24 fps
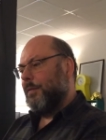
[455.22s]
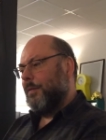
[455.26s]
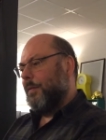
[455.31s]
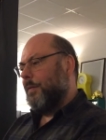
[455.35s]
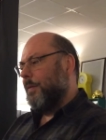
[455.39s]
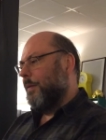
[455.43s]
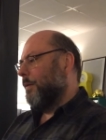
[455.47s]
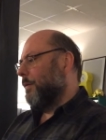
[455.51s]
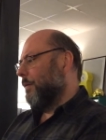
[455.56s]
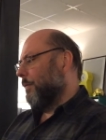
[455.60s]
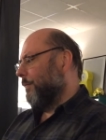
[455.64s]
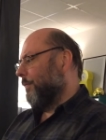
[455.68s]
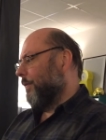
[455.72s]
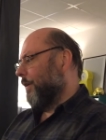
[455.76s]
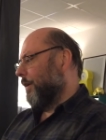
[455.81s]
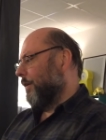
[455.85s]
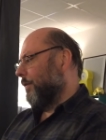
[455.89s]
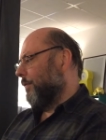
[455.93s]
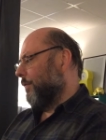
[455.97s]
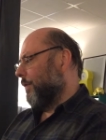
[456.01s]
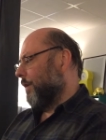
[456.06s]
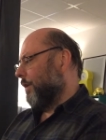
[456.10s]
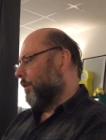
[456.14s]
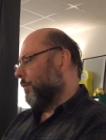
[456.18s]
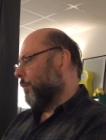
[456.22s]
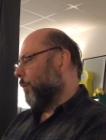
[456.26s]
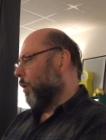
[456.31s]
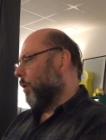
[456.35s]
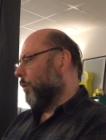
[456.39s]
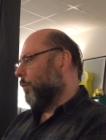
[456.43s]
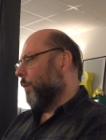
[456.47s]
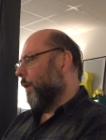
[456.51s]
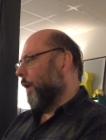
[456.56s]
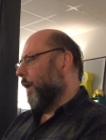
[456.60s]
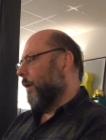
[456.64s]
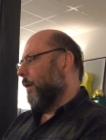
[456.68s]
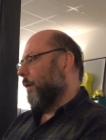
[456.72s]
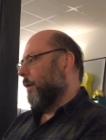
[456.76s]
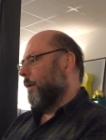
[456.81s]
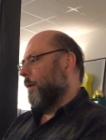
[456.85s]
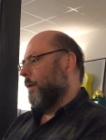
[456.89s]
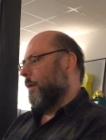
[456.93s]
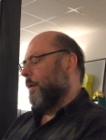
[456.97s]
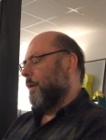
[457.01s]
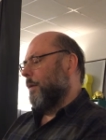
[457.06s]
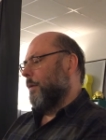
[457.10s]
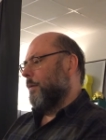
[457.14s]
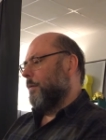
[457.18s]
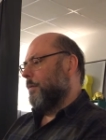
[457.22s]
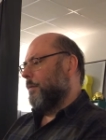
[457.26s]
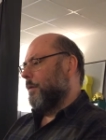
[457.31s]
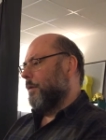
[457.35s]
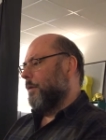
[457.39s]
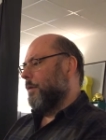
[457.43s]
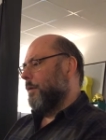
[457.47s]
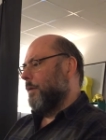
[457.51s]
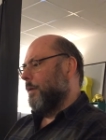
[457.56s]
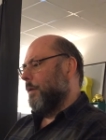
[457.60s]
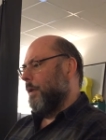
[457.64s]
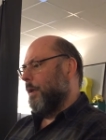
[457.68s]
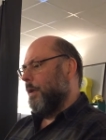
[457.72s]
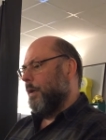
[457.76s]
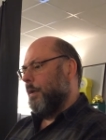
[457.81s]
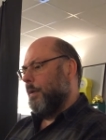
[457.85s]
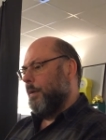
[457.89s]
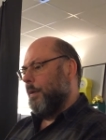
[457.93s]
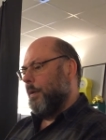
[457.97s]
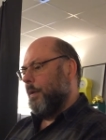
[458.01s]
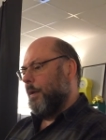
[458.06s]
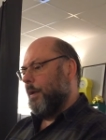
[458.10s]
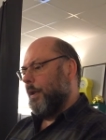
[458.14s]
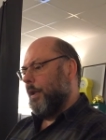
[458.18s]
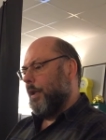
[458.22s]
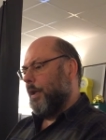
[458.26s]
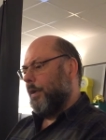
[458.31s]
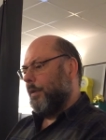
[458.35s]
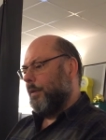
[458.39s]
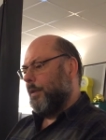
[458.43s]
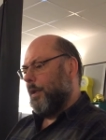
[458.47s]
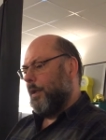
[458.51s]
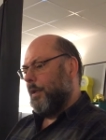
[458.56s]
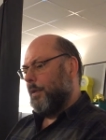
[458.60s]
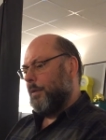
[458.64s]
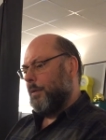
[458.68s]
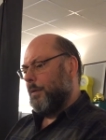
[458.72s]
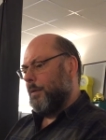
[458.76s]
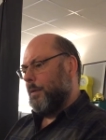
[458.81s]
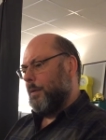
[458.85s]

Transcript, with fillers: mm. very very smart way. Yeah, I, I, I like that.